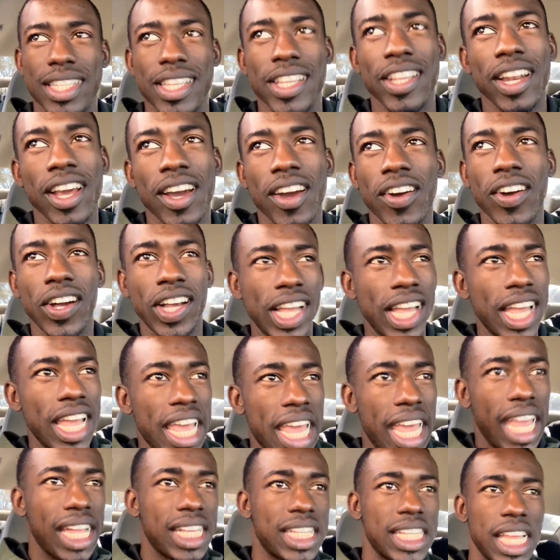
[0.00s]
You know,
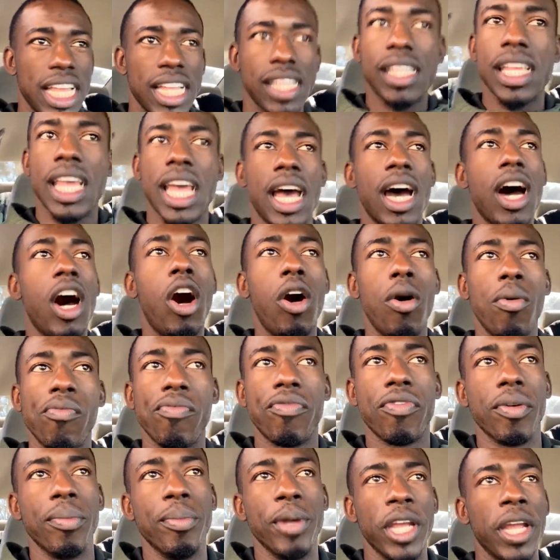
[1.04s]
it's a home
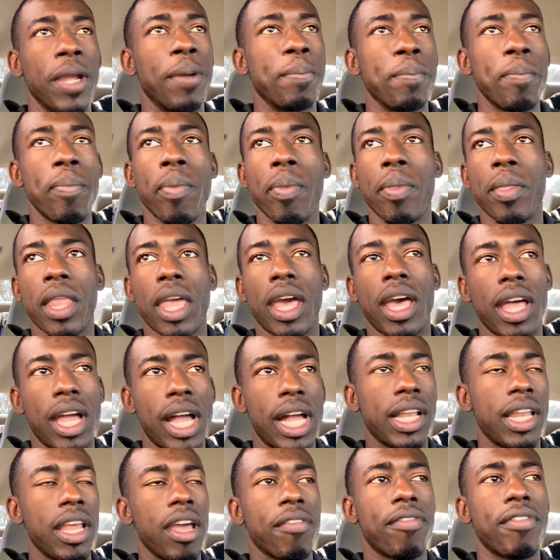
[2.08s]
for me.
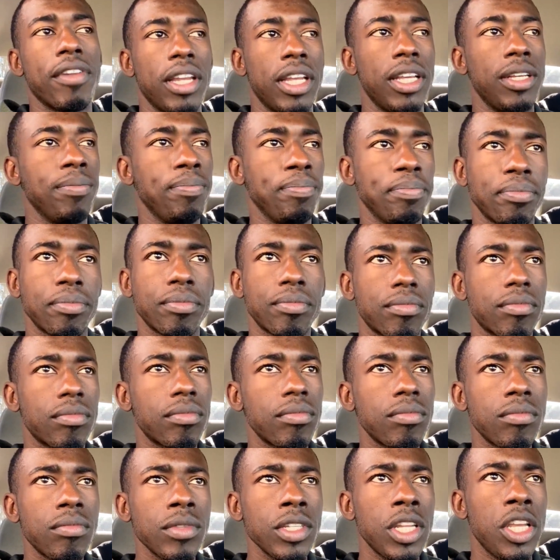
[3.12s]
I definitely,
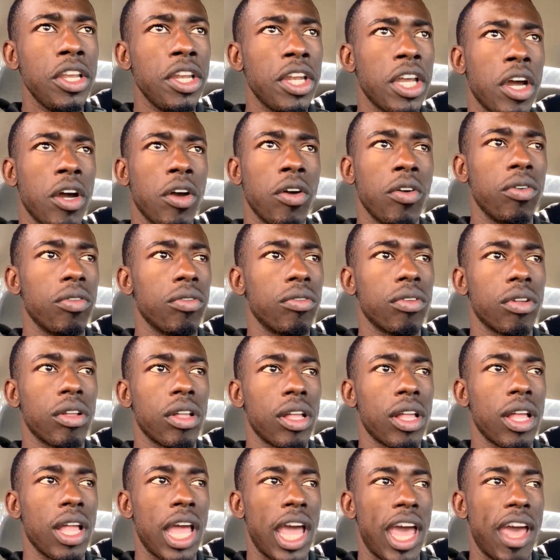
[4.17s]
you know,
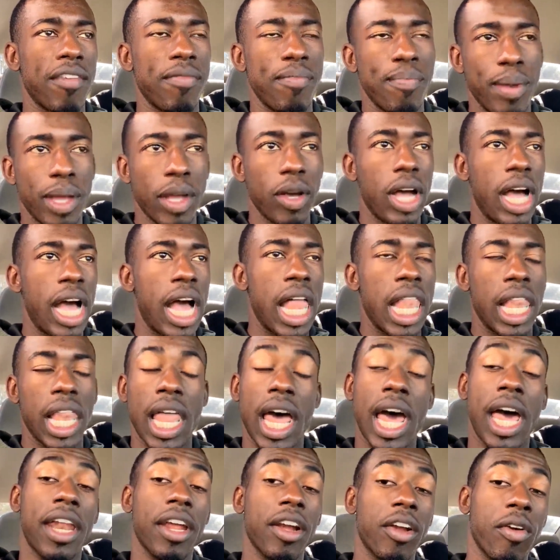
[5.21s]
have built a
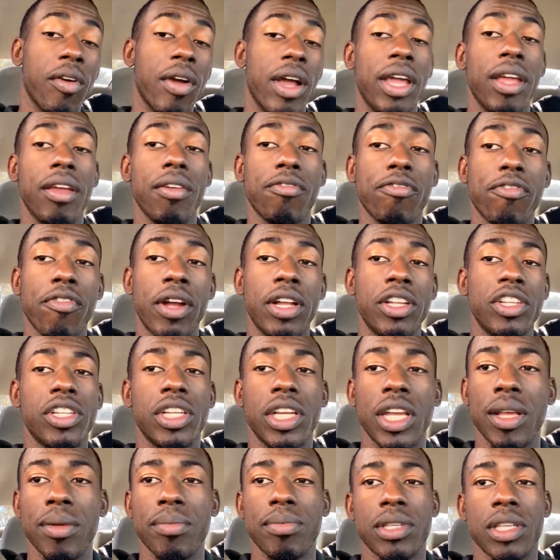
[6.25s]
lot of great
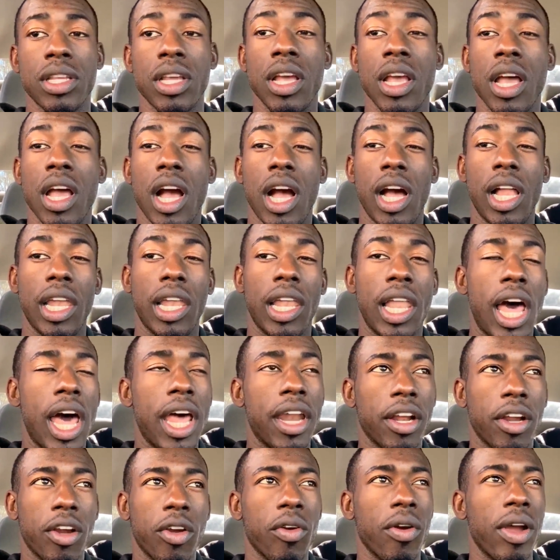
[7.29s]
friendships, a lot
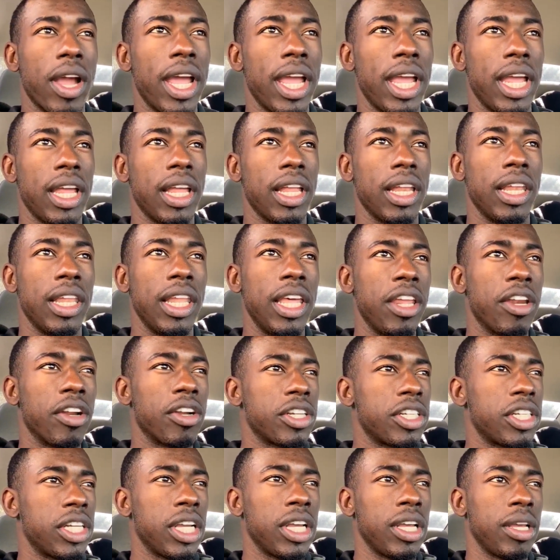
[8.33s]
of great
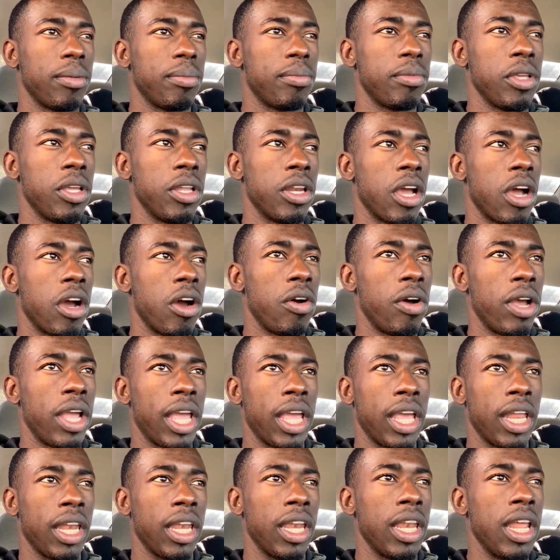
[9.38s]
leadership, you know,
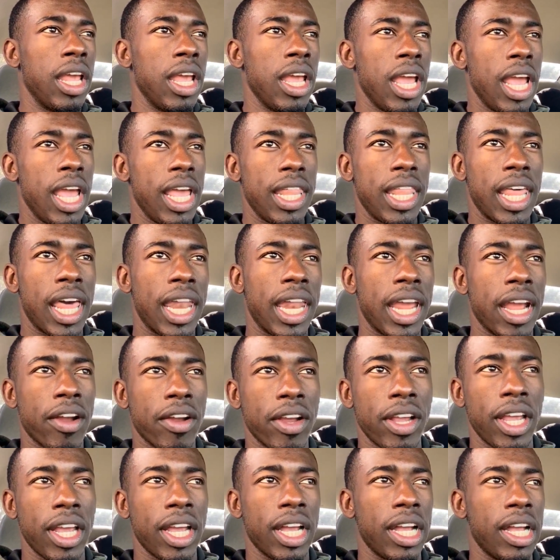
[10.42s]
in that
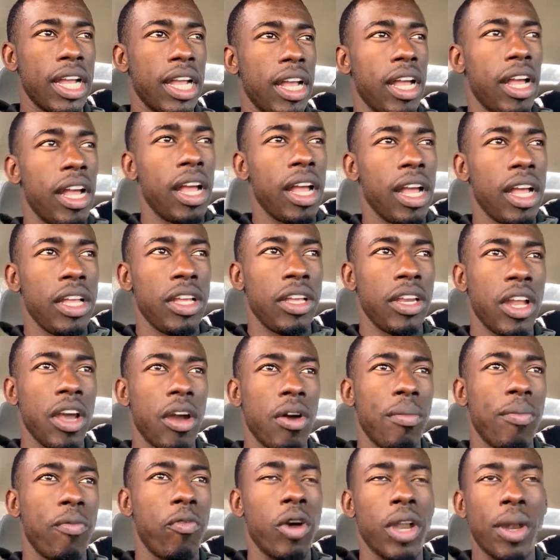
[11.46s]
area. You
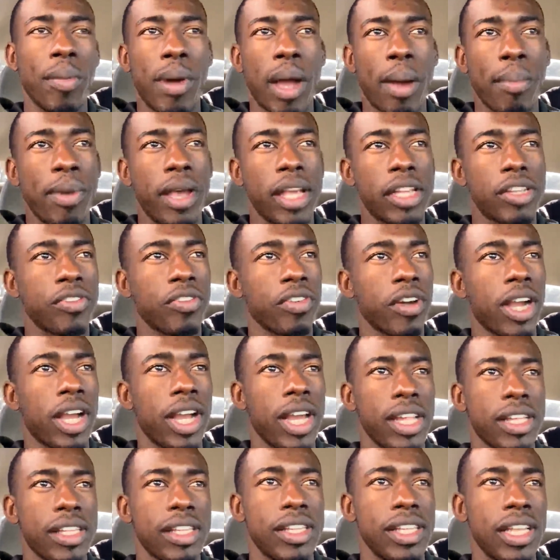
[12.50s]
know, one of my best
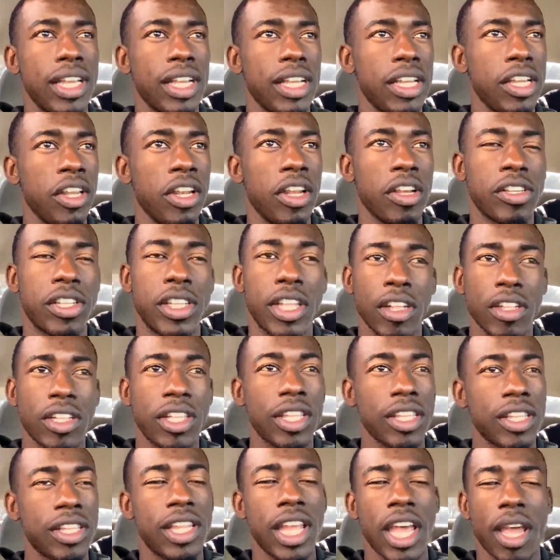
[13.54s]
friends, you know, still to
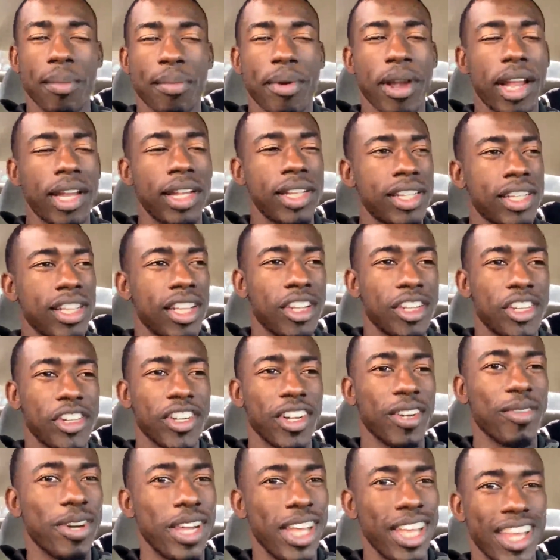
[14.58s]
this day, Brandon
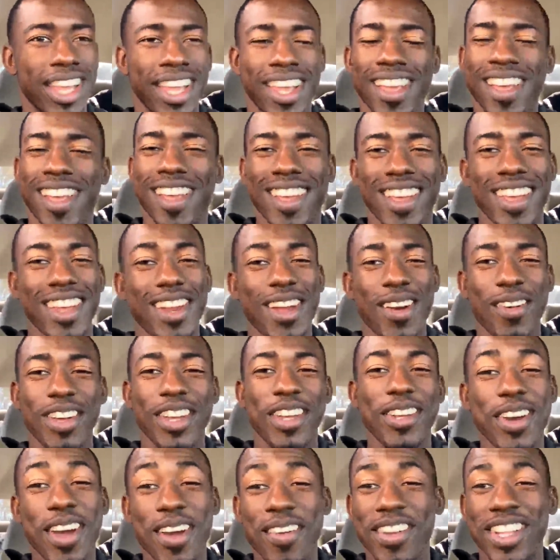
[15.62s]
Zylstra, we, You know, we
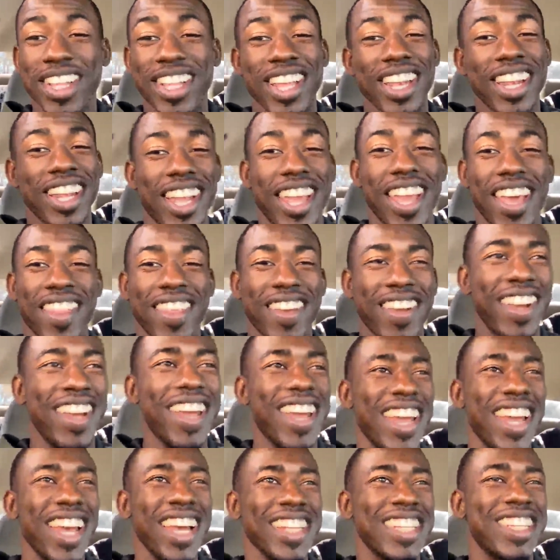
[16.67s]
do everything together.
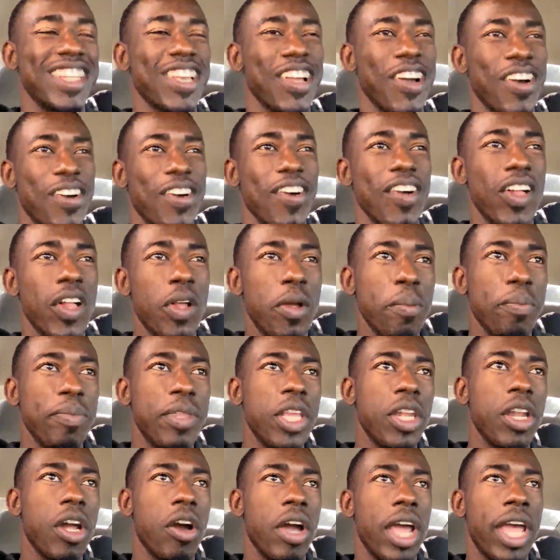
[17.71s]
So,
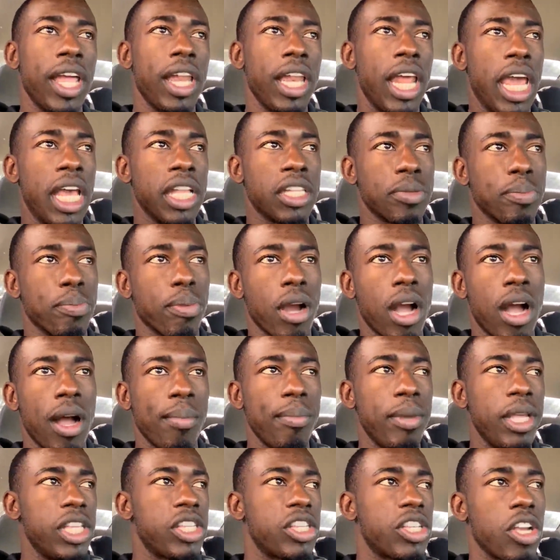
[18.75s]
you know, it's brought
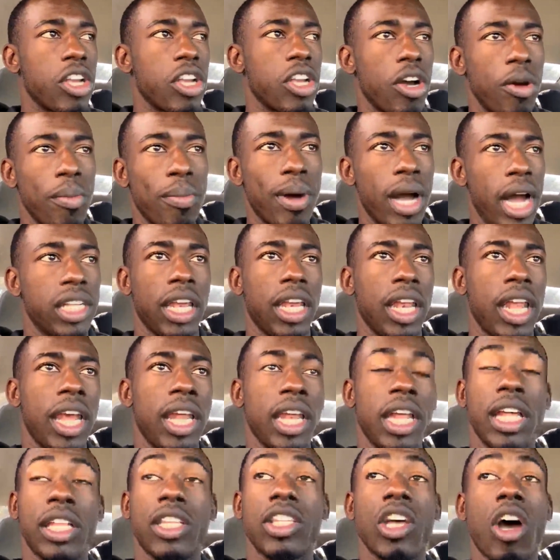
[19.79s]
me so much,
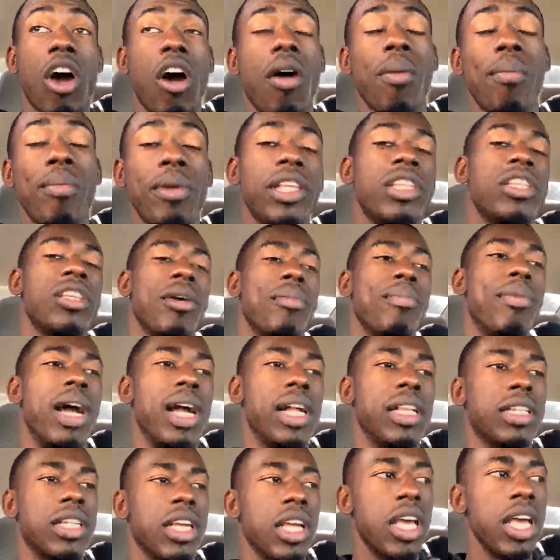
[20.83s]
and it taught me so
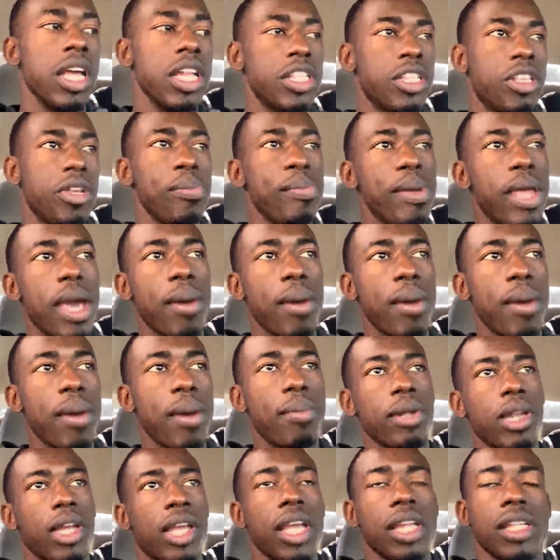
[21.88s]
much to be able to
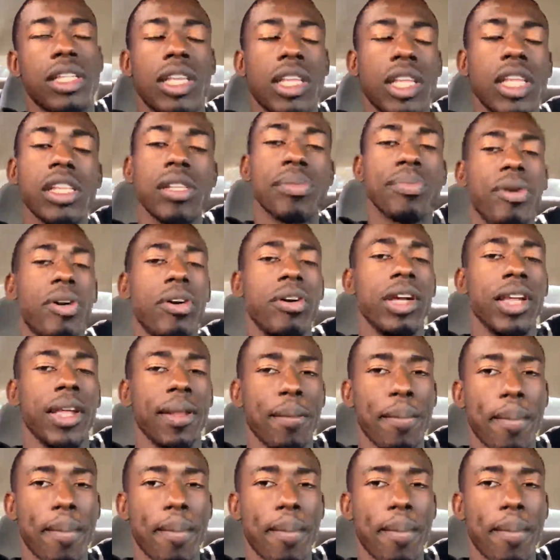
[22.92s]
get to this point.